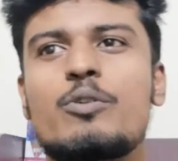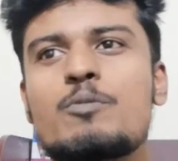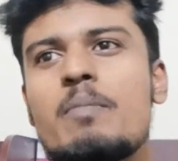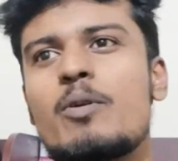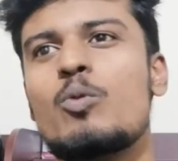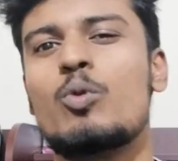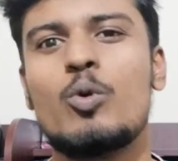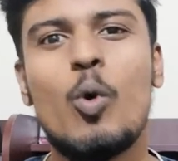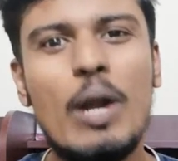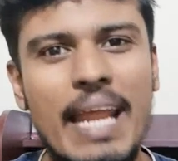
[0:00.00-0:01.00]
those people
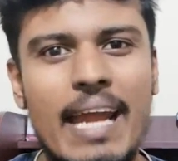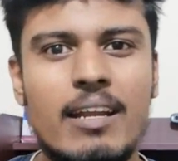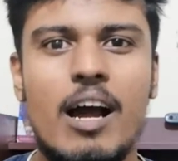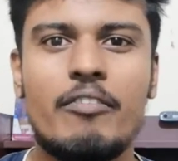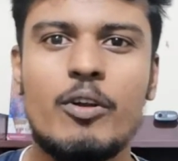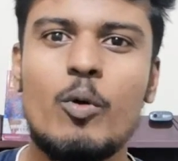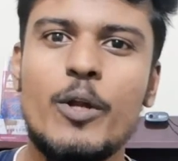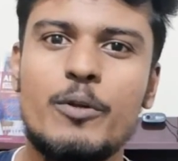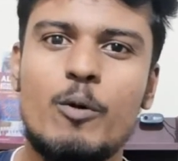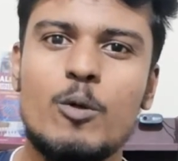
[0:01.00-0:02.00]
who don't get after
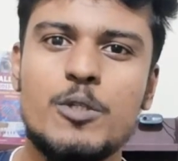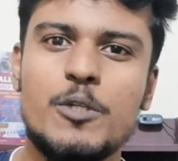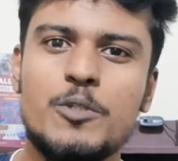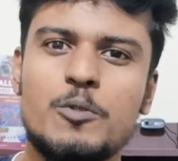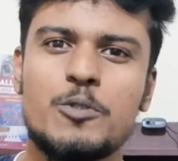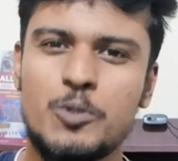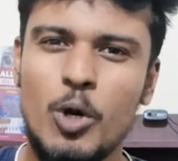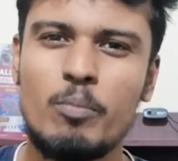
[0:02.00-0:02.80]
going to coaching institute.